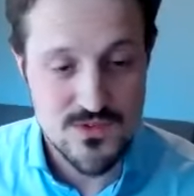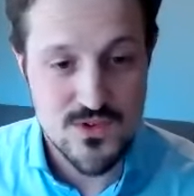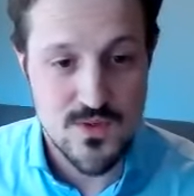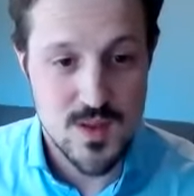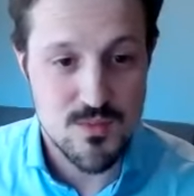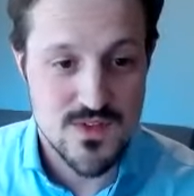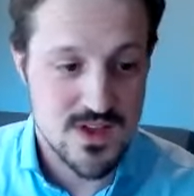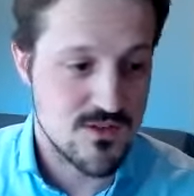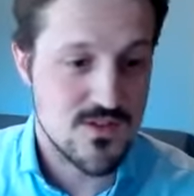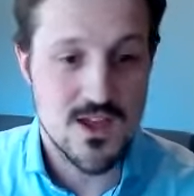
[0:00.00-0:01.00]
So they
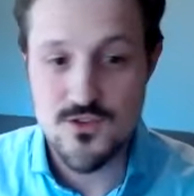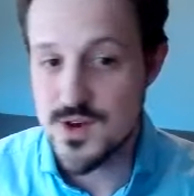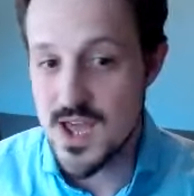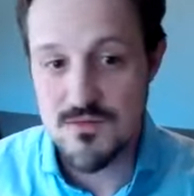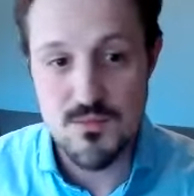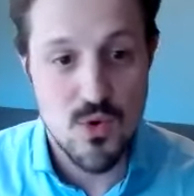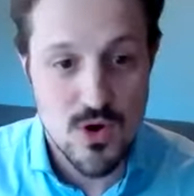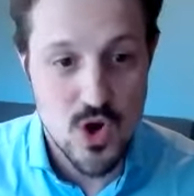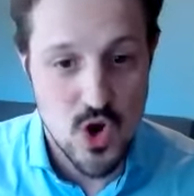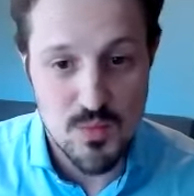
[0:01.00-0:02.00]
predicted that you'd have
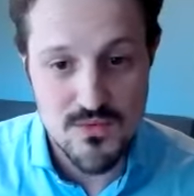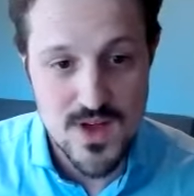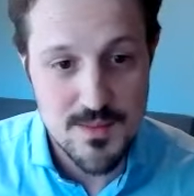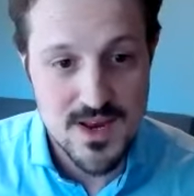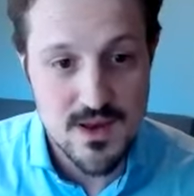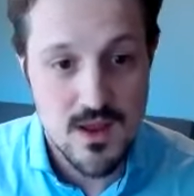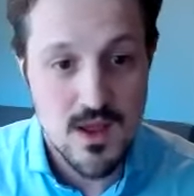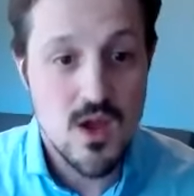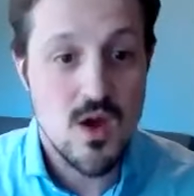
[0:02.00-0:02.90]
more global famine,